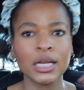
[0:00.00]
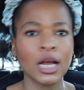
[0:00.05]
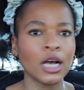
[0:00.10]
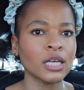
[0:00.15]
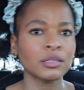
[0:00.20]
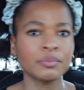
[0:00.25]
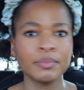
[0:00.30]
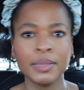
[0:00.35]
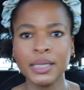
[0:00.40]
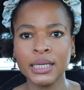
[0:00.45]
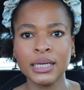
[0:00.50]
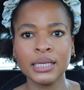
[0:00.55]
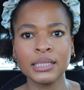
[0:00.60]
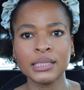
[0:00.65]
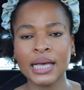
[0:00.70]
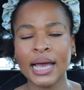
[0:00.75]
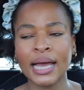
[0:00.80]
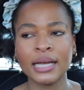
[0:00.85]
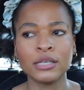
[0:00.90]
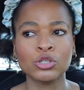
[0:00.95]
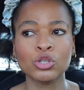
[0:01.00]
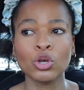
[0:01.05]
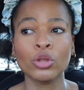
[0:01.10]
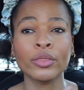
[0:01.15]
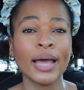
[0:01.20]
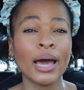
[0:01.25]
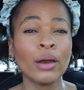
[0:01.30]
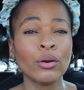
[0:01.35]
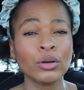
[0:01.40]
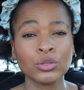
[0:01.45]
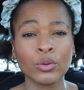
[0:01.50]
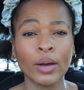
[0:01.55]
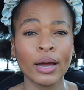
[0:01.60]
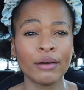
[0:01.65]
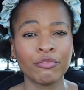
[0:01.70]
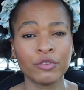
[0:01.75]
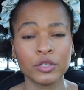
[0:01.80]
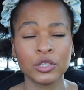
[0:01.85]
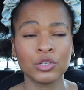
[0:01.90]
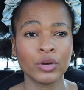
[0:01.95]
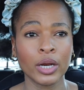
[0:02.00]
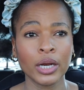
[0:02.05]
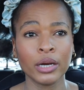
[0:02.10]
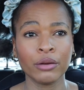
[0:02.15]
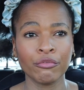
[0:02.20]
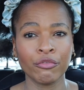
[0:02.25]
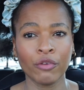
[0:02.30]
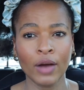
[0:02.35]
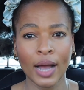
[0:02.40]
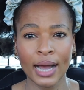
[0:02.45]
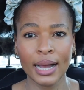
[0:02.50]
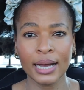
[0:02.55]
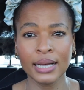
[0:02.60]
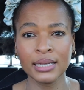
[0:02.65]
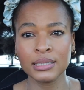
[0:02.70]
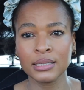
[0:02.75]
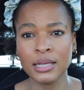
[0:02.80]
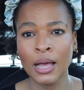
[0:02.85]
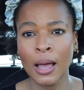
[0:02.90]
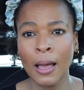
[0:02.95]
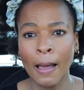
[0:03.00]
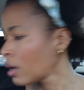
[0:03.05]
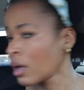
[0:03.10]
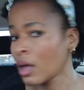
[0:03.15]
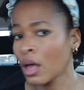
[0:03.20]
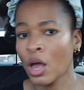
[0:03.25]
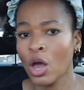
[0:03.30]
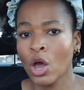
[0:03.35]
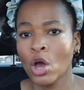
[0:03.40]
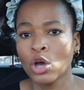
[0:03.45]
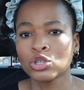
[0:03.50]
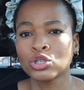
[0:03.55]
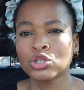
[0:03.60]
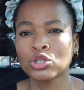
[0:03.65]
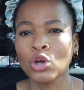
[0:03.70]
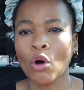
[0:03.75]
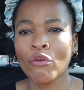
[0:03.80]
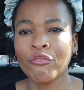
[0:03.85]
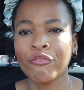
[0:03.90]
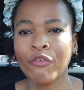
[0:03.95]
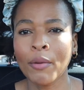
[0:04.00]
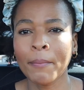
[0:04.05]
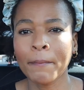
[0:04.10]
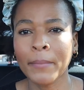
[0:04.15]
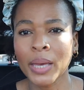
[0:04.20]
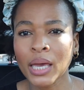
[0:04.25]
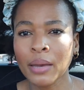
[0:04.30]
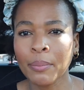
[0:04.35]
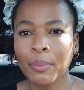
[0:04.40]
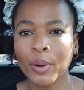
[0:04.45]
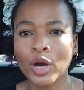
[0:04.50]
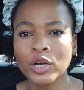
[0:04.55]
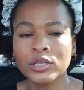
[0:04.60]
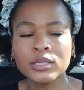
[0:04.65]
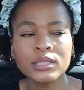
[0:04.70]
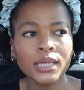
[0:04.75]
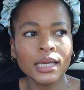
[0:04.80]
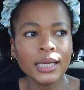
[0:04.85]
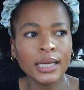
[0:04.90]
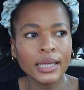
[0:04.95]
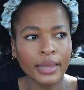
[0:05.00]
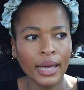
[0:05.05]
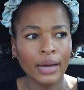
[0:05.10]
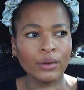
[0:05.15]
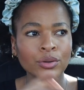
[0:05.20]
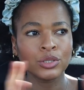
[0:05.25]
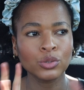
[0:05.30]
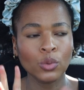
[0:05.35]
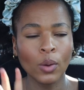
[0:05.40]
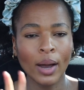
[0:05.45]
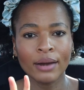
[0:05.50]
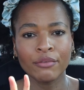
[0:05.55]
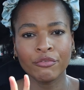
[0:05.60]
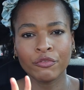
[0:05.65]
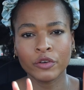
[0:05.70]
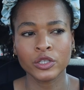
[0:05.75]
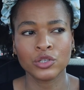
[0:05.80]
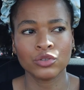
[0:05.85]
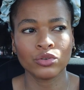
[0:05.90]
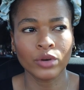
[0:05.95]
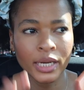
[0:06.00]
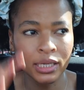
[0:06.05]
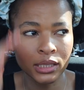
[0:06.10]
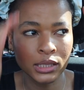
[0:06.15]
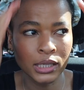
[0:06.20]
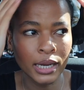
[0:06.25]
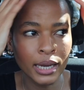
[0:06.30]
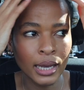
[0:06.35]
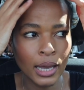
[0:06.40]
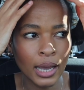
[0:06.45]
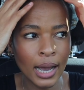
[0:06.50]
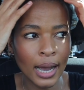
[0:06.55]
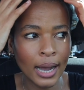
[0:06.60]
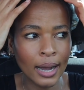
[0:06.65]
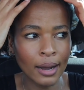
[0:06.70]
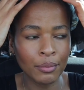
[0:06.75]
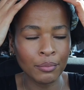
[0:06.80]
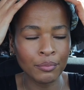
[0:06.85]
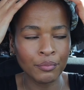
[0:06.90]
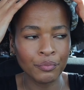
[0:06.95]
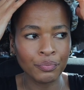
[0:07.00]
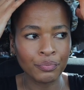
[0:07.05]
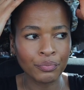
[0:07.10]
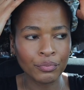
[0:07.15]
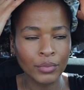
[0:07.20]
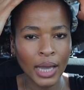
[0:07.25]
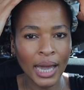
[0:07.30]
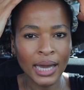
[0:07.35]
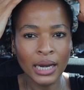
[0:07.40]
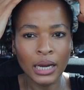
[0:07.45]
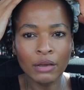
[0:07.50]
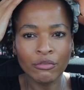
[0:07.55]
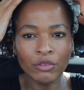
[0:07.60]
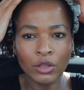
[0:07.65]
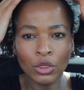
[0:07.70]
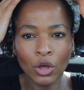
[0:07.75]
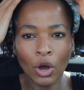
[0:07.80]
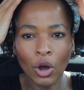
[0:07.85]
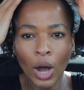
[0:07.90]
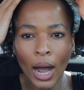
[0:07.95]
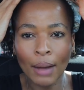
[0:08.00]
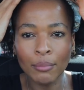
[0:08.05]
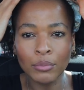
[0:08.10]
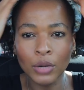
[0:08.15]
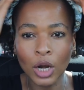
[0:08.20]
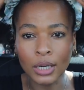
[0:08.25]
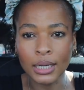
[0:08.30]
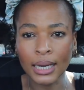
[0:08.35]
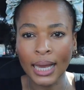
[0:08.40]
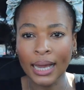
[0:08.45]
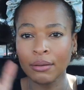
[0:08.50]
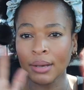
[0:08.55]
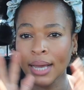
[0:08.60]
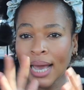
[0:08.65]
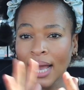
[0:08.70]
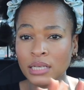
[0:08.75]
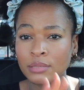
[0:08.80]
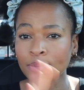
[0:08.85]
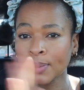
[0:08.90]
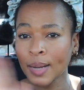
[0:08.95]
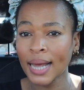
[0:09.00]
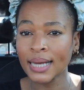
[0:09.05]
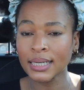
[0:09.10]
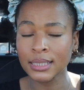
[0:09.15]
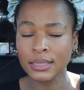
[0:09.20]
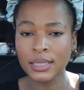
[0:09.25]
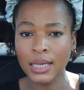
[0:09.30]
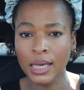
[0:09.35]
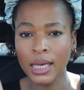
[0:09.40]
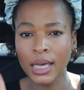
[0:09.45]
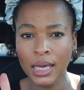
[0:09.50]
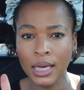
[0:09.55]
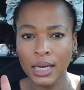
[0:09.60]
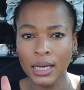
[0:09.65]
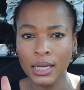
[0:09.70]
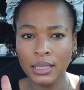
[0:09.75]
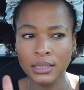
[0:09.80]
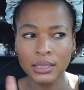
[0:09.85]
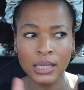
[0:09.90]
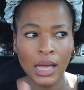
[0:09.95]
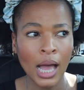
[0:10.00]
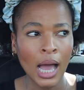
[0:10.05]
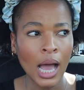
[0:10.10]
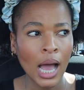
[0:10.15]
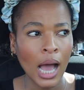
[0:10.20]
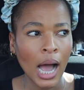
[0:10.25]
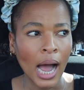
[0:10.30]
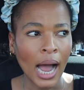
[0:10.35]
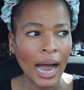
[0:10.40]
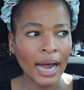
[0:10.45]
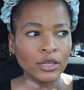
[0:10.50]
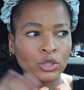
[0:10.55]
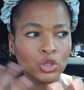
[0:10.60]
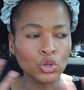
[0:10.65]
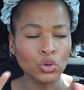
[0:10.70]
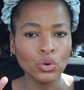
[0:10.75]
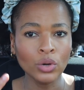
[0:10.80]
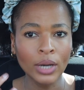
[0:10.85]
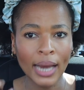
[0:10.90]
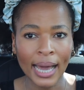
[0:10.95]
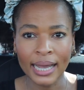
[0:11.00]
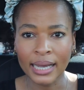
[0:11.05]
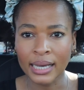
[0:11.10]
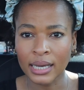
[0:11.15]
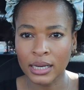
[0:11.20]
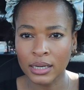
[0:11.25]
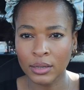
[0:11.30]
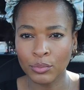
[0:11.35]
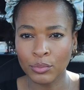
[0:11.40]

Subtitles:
last minute. And so that was quite frustrating for us. So for me personally, that was quite frustrating. And even though I'm not like as planned as he is, I do like